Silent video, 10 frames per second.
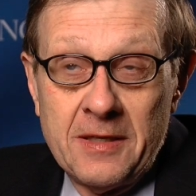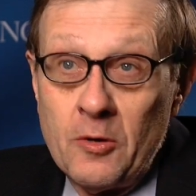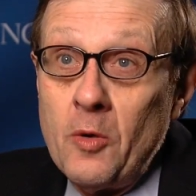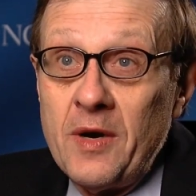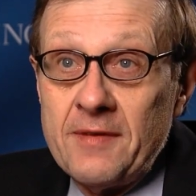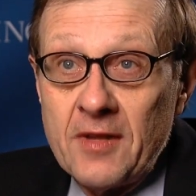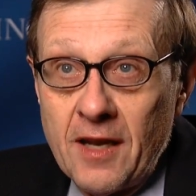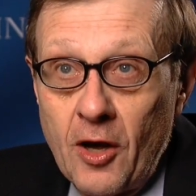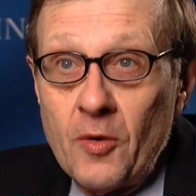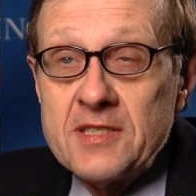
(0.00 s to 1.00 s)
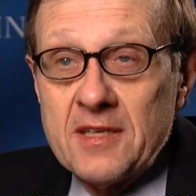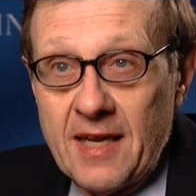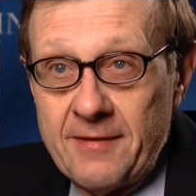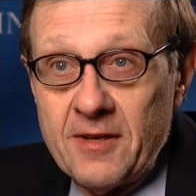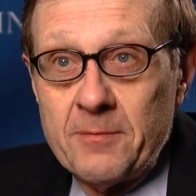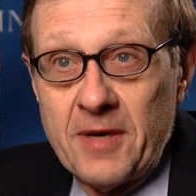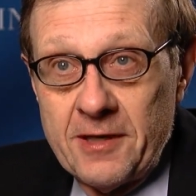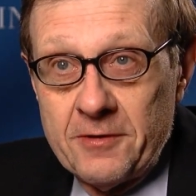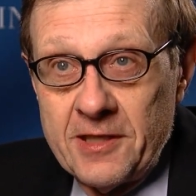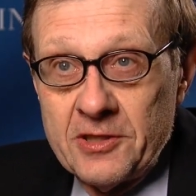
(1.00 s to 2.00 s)
in. We have the lowest level of
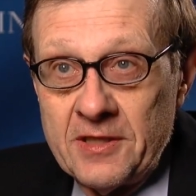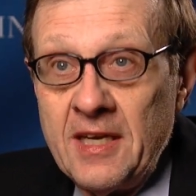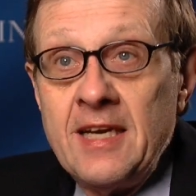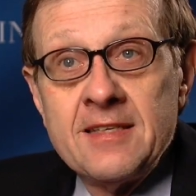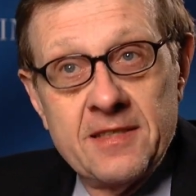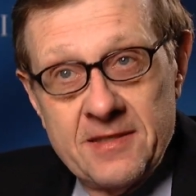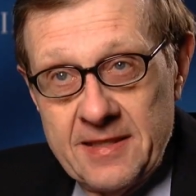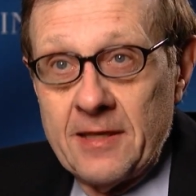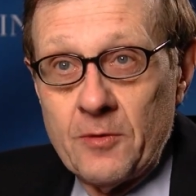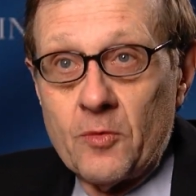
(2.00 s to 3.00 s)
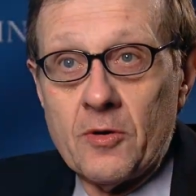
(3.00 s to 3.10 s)
migration since the end of